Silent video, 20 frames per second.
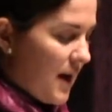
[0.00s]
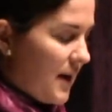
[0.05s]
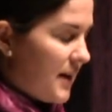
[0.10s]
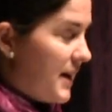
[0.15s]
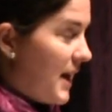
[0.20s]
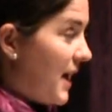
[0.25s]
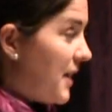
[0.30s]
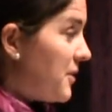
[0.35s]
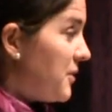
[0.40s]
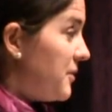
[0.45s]

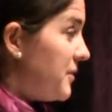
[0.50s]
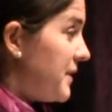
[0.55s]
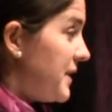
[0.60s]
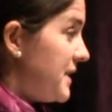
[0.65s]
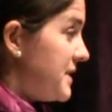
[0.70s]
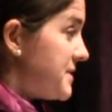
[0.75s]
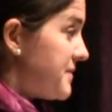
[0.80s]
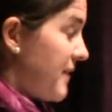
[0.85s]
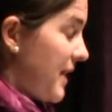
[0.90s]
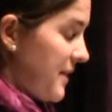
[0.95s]
Not only
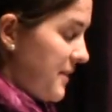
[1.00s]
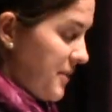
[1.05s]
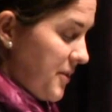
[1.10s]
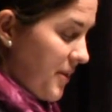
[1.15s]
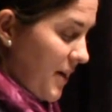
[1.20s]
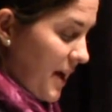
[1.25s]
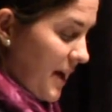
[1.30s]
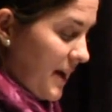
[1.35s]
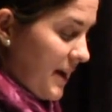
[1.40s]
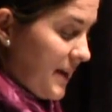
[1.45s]
is Father
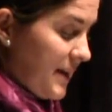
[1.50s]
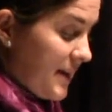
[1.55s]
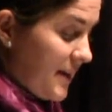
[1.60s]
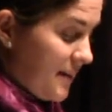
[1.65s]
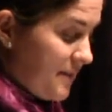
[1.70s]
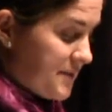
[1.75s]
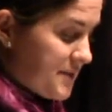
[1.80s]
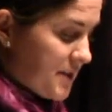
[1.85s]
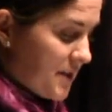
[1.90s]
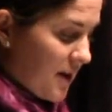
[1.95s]
Greg a
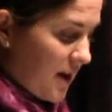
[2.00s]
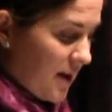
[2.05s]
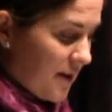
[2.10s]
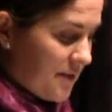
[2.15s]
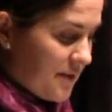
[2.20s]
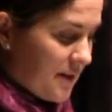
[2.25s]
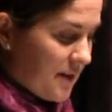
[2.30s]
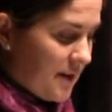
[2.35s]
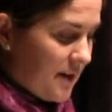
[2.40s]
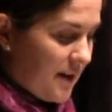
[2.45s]
gifted
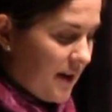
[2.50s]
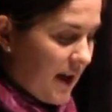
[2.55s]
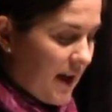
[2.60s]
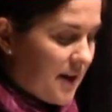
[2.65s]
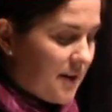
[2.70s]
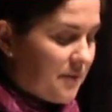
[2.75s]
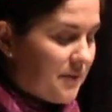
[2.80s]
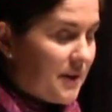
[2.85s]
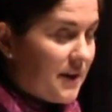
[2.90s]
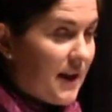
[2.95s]
author
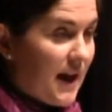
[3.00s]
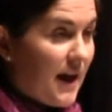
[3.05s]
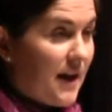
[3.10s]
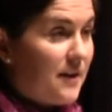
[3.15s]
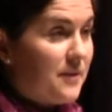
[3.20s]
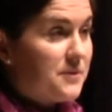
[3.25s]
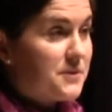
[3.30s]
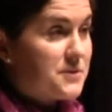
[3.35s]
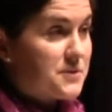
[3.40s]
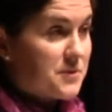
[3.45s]
and a
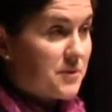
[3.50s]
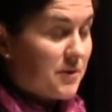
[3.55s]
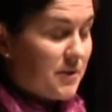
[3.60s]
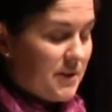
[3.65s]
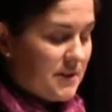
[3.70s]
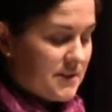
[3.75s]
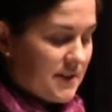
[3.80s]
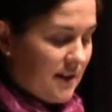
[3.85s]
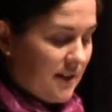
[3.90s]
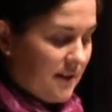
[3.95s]
renowned
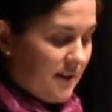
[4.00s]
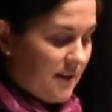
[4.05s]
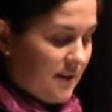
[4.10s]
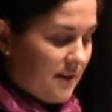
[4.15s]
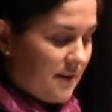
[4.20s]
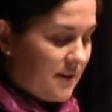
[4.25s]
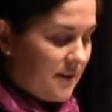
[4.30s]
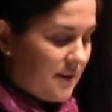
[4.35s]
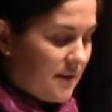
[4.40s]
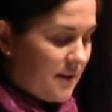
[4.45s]

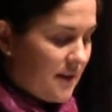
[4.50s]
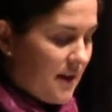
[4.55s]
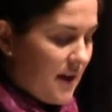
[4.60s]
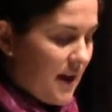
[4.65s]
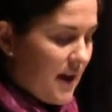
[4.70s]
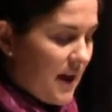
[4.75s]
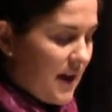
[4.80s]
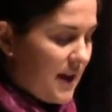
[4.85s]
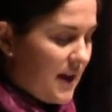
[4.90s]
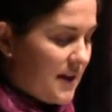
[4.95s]
storyteller,
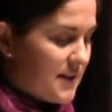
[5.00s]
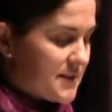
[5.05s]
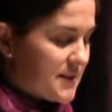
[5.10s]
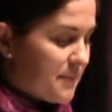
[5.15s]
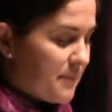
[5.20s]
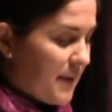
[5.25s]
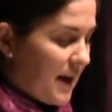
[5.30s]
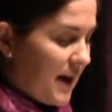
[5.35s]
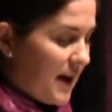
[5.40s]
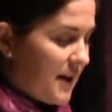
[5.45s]
he is a
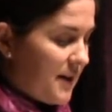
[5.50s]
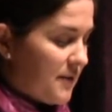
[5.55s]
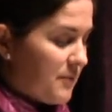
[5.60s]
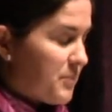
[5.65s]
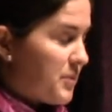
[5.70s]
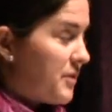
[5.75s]
man of